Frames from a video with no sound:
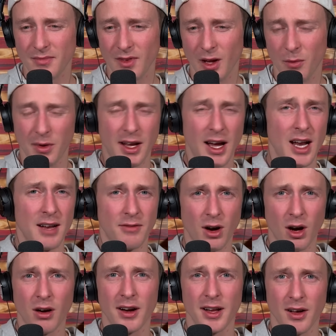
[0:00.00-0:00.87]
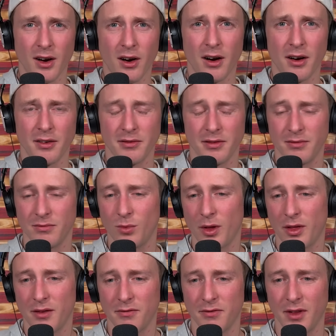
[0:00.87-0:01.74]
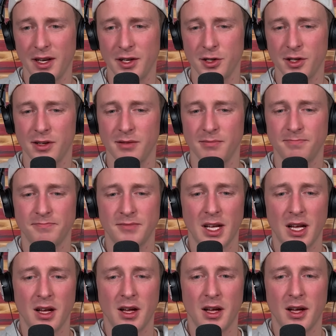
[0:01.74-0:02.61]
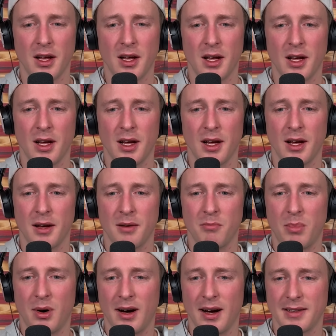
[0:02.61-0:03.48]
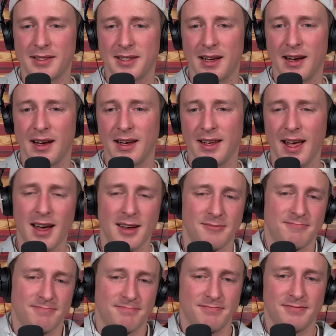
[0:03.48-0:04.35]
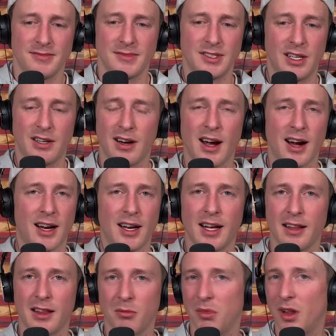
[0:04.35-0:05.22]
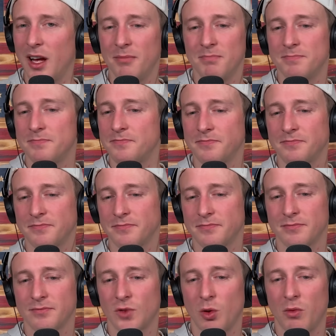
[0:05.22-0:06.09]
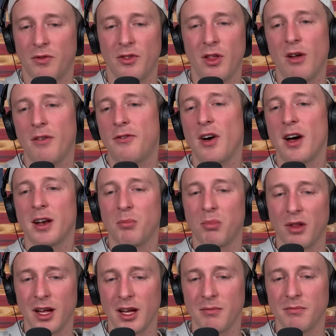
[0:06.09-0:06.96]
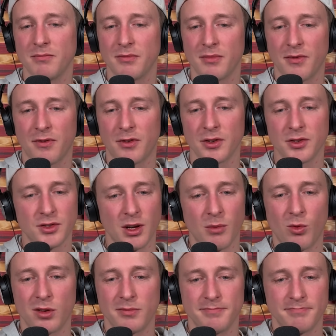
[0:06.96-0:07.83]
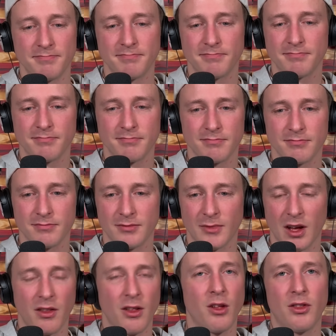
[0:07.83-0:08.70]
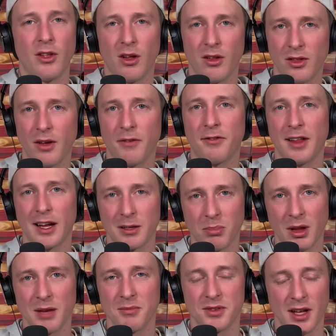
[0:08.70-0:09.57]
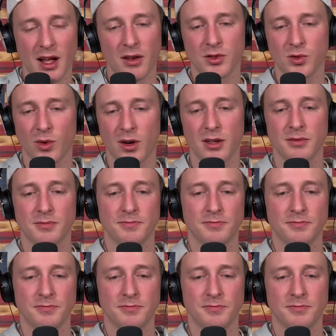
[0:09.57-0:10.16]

We kind of already are with inflation. But, they're not going to get the blame. They'll find a blame for someone. You know, they'll deflect blames elsewhere.